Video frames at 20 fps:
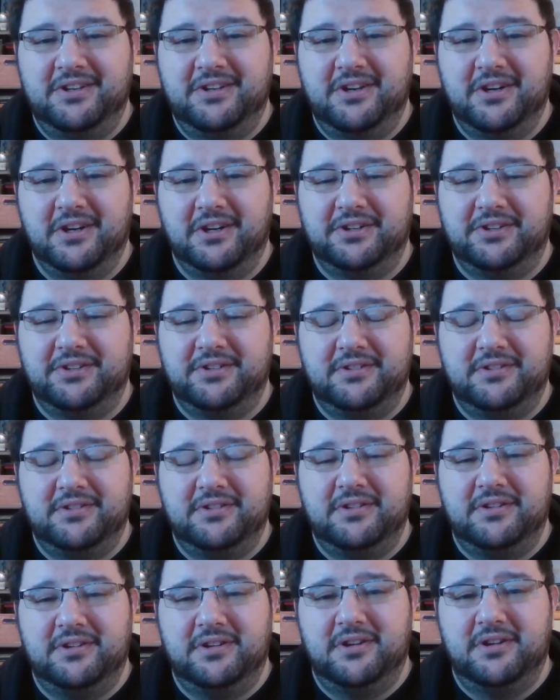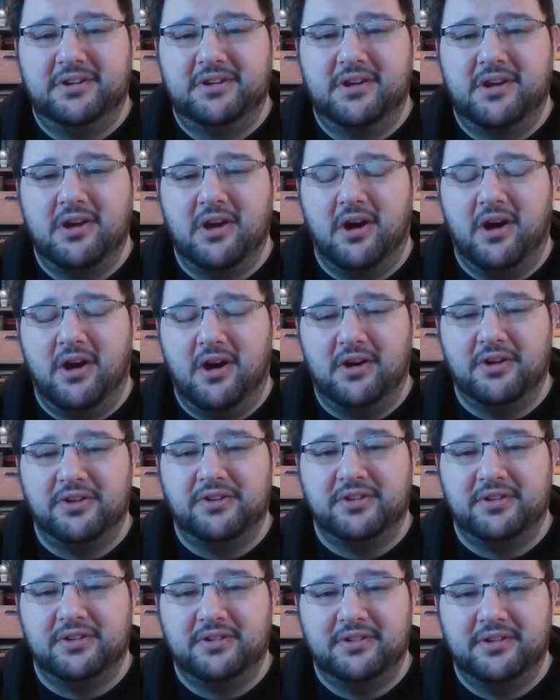Good
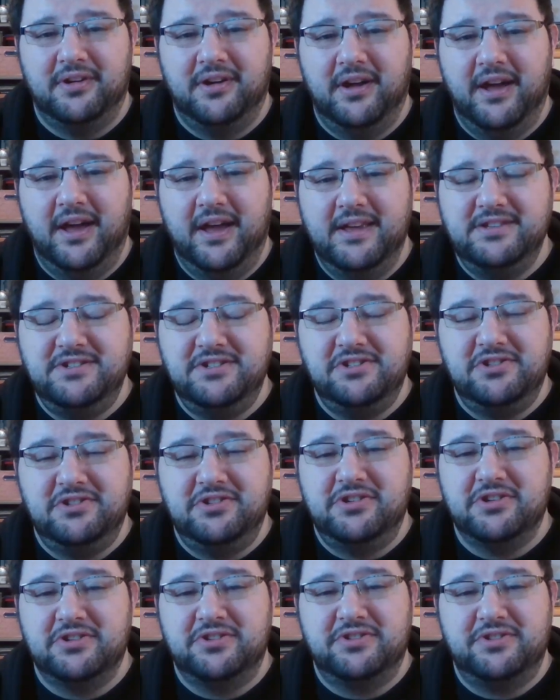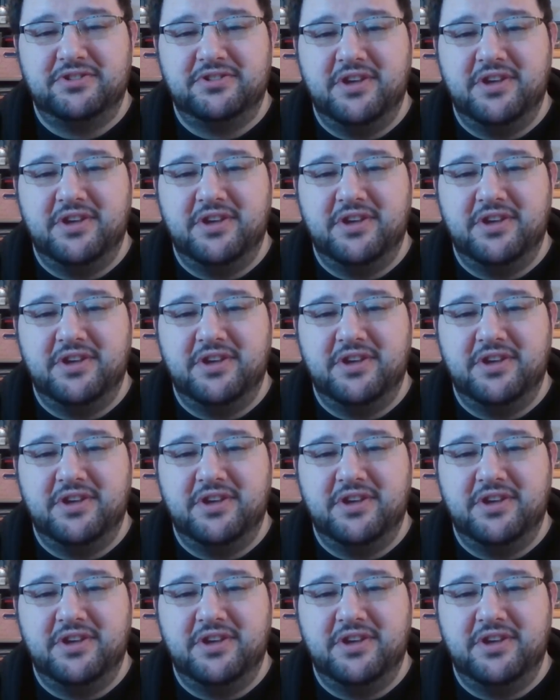God. It's just